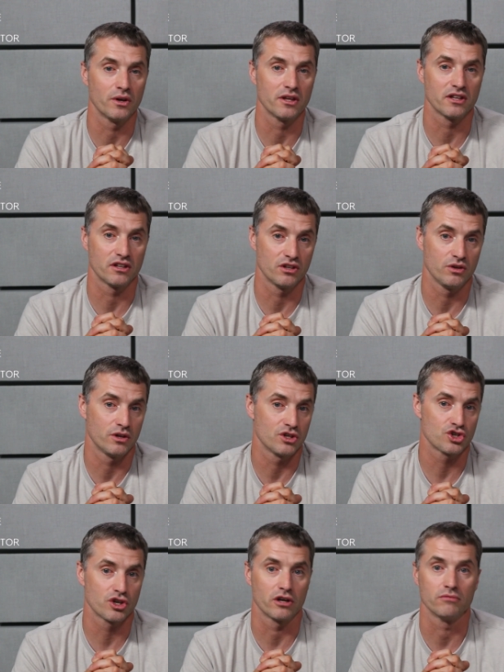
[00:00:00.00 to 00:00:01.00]
anything to do
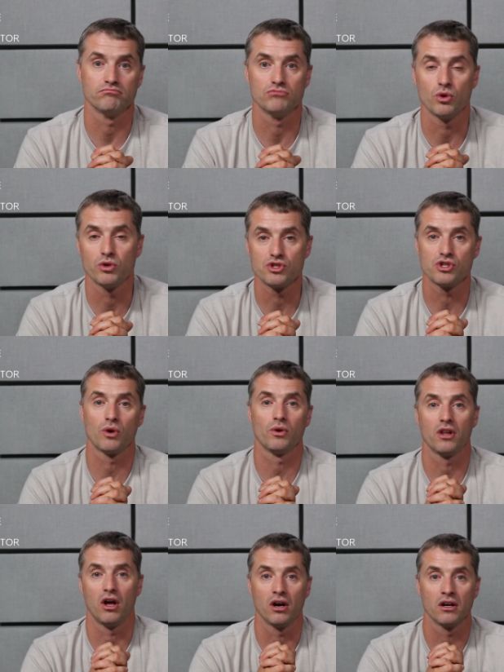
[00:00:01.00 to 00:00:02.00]
it, sure, do it as you go
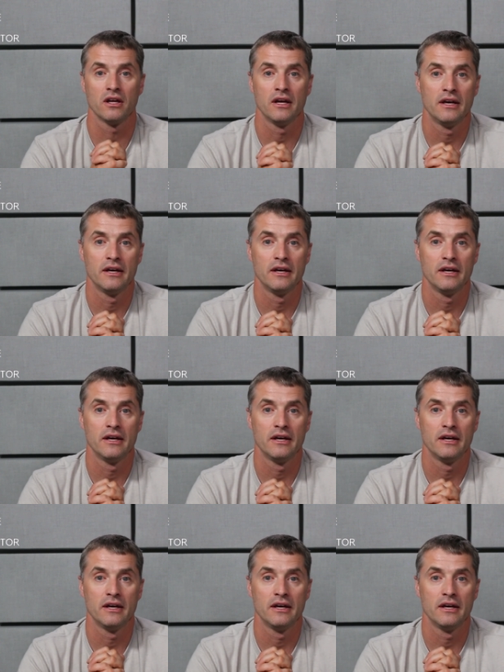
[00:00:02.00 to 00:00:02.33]
along.